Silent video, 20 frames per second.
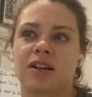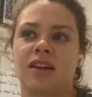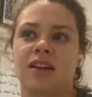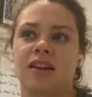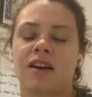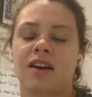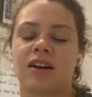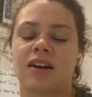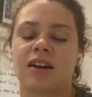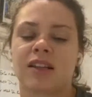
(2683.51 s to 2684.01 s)
and I
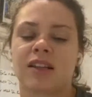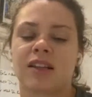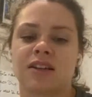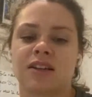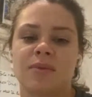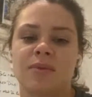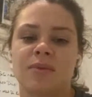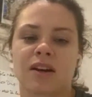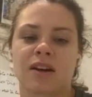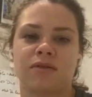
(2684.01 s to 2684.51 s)
think a lot of the
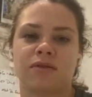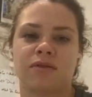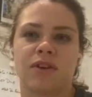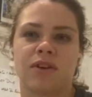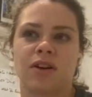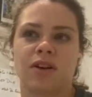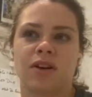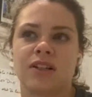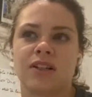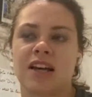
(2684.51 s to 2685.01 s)
time that can
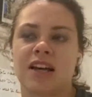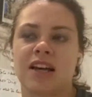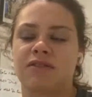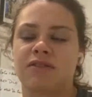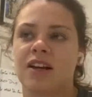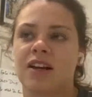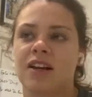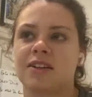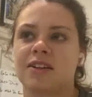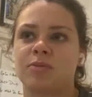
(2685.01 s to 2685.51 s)
fall on deaf
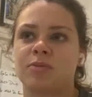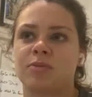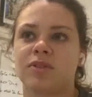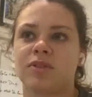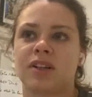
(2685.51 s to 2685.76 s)
ears.